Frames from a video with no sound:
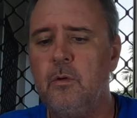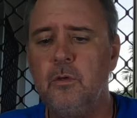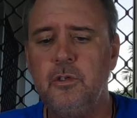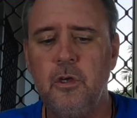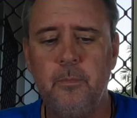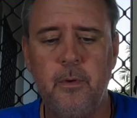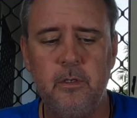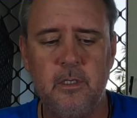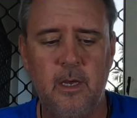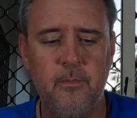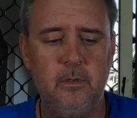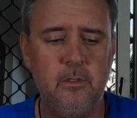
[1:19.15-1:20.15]
Jerkbaits
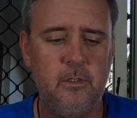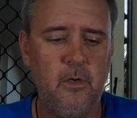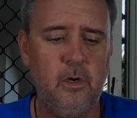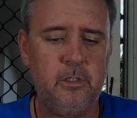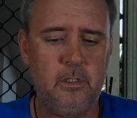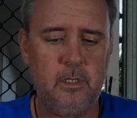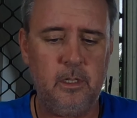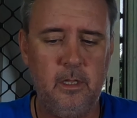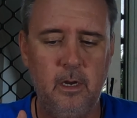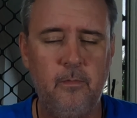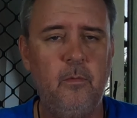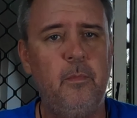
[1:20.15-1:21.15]
come in sizes. You can
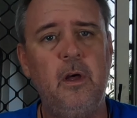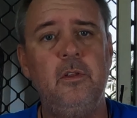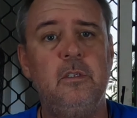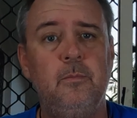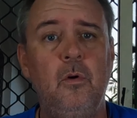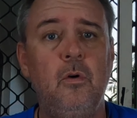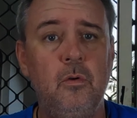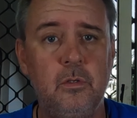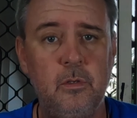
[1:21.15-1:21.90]
get them from rather small